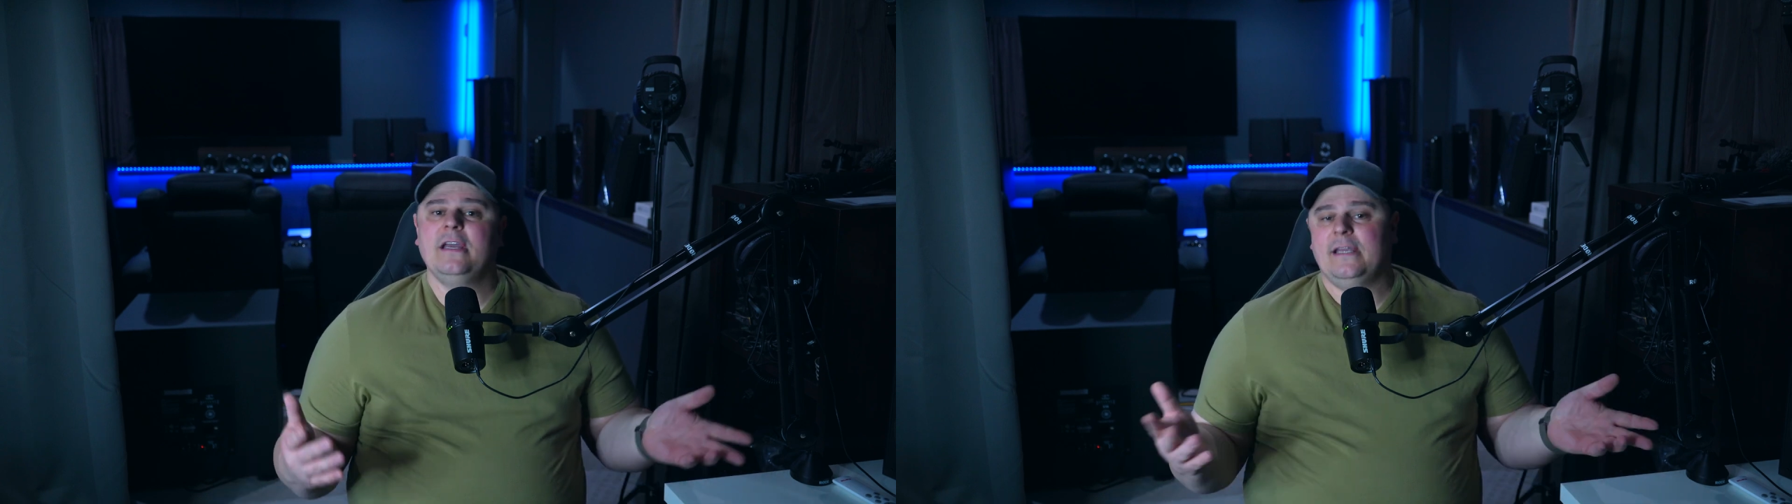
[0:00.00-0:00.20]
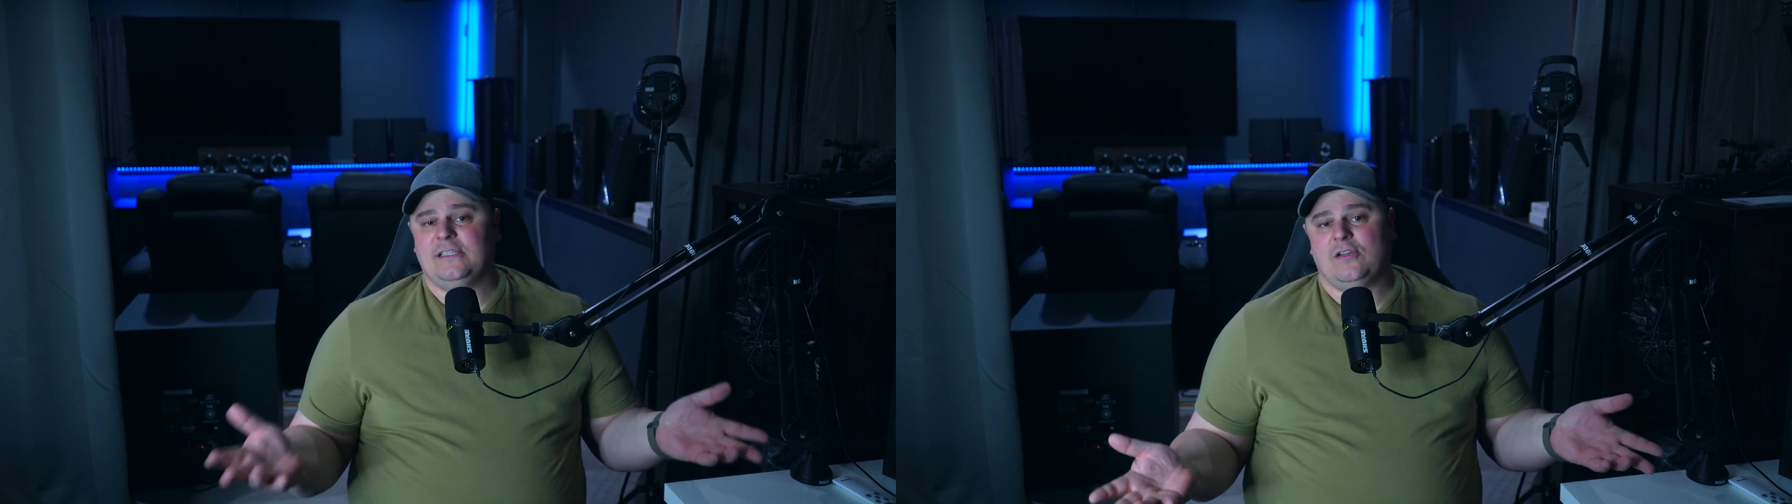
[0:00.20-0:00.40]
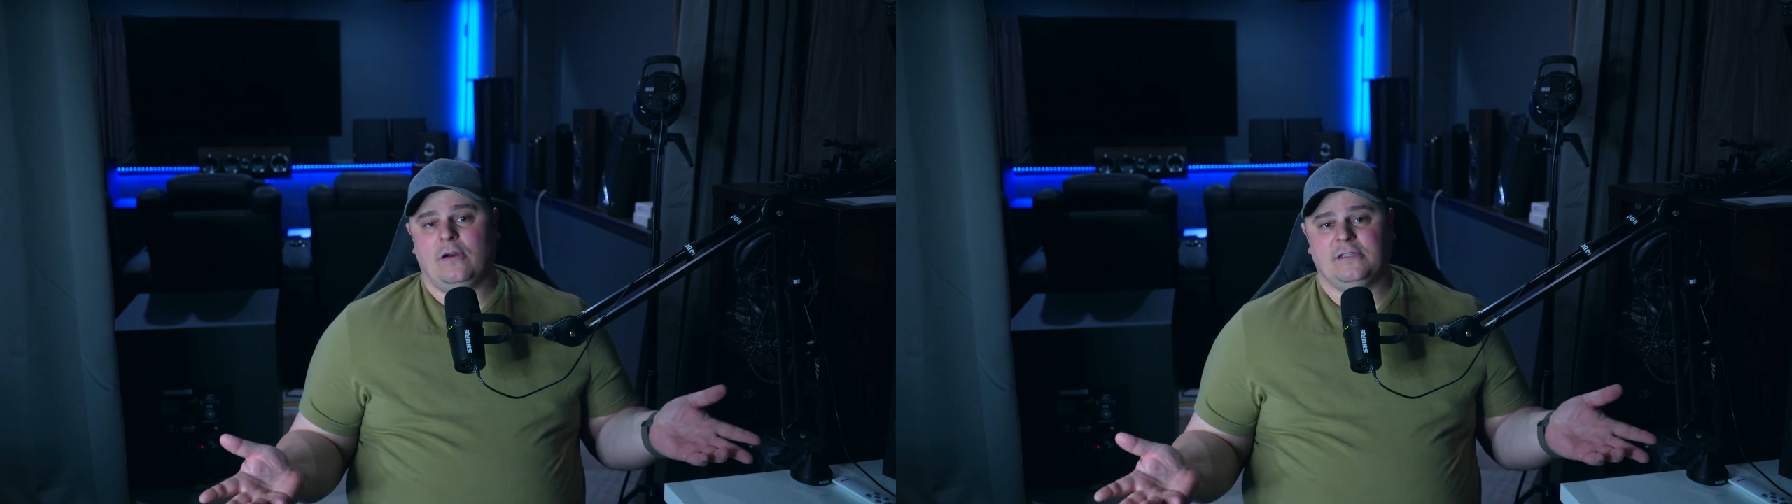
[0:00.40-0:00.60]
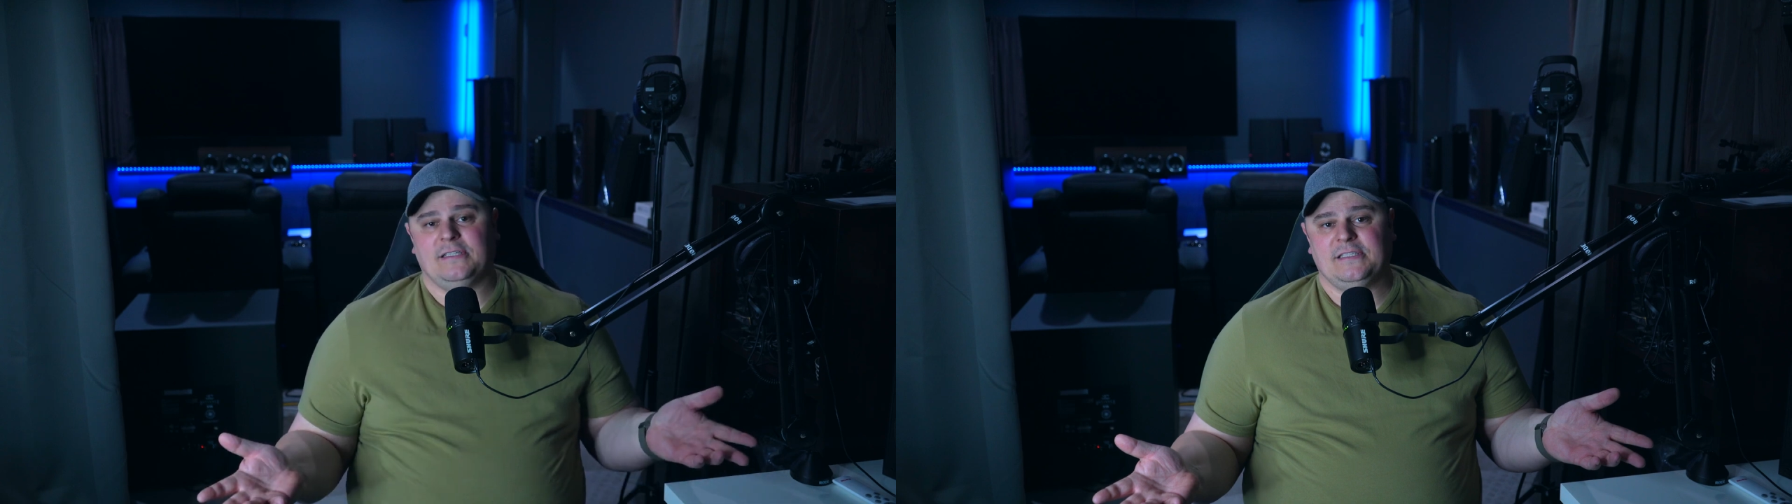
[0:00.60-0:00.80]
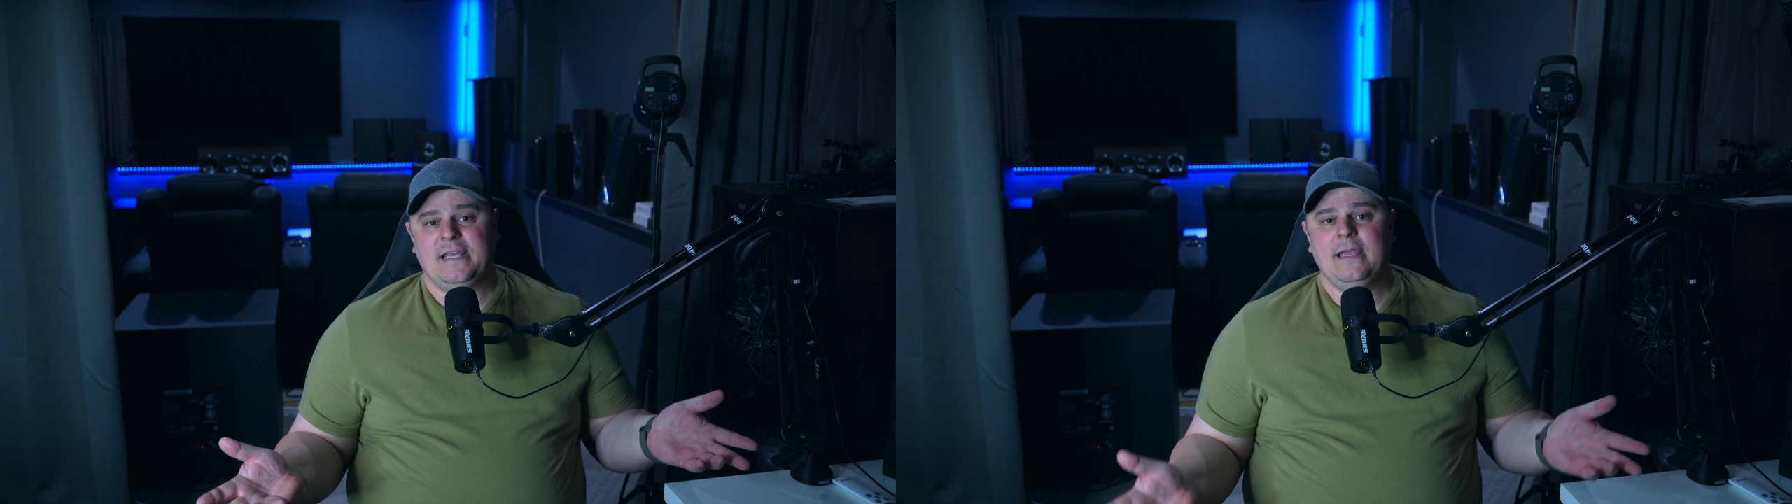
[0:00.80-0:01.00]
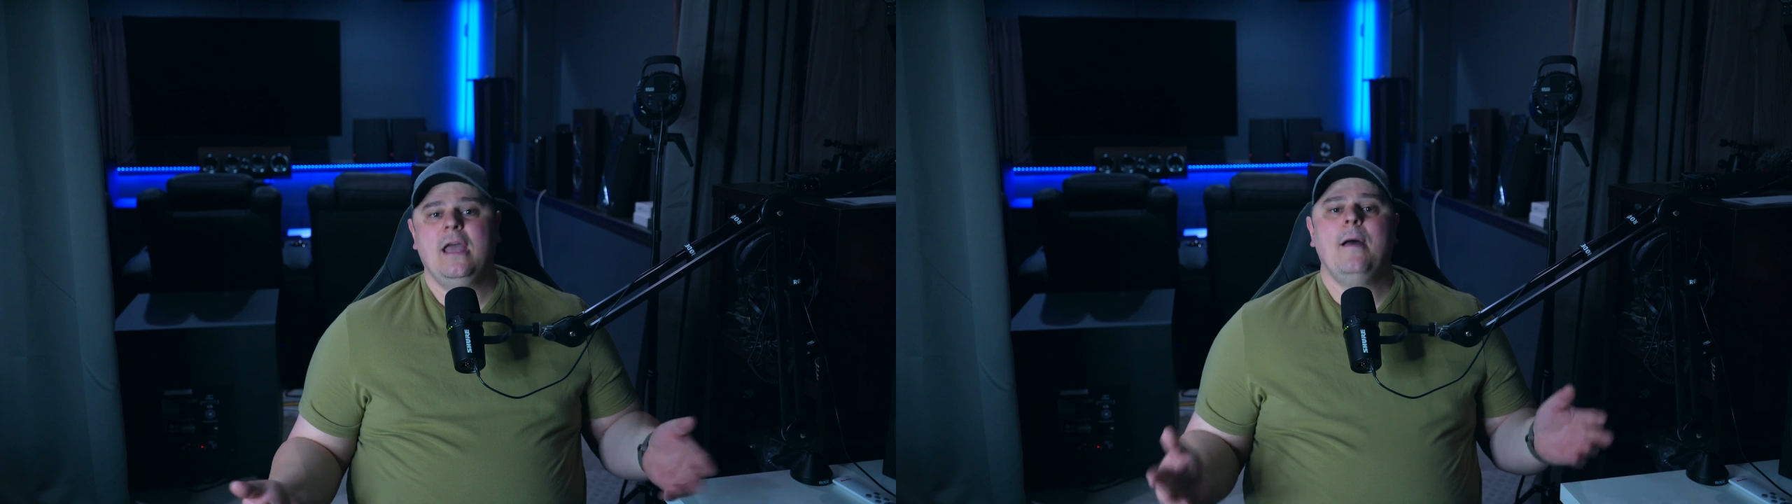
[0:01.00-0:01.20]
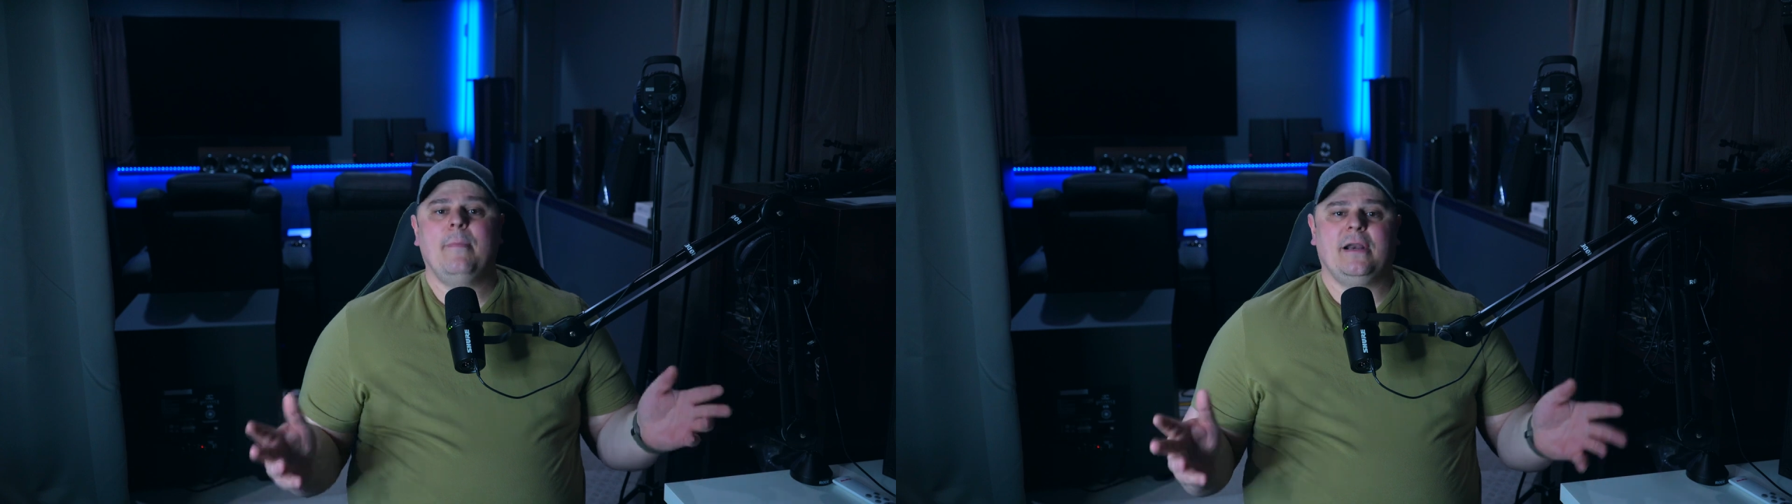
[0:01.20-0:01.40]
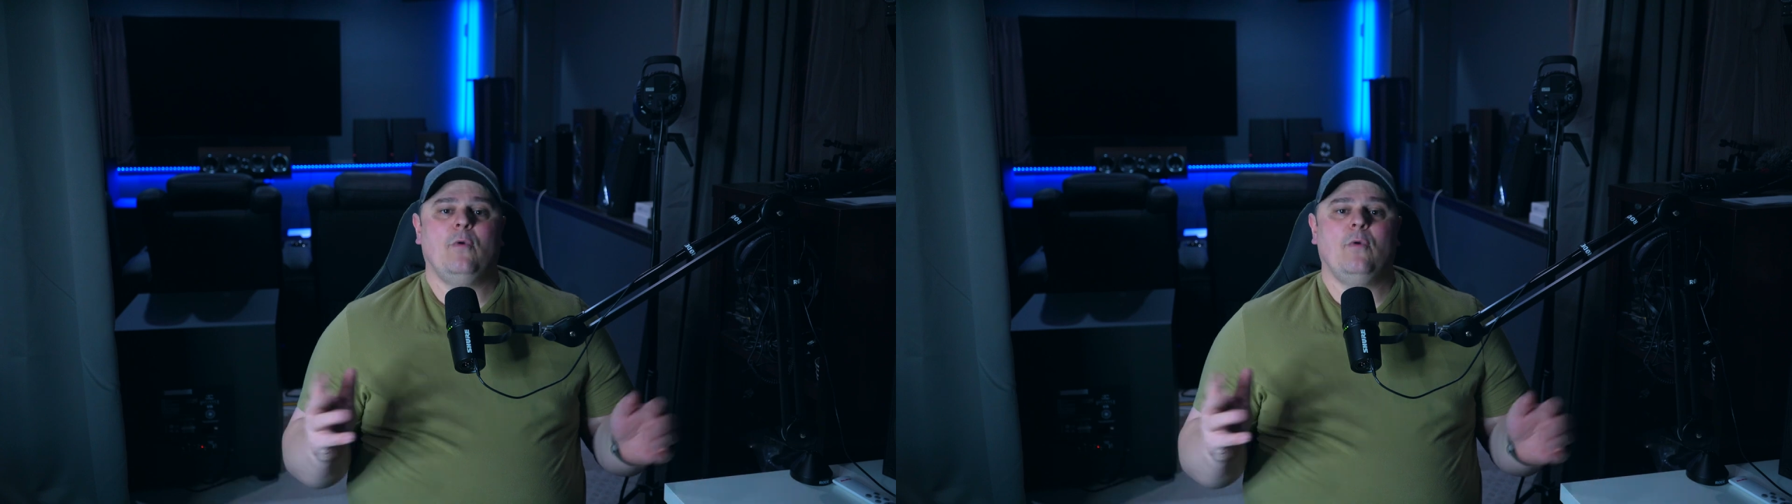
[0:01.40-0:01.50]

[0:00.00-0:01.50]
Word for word: it's hard to say, but I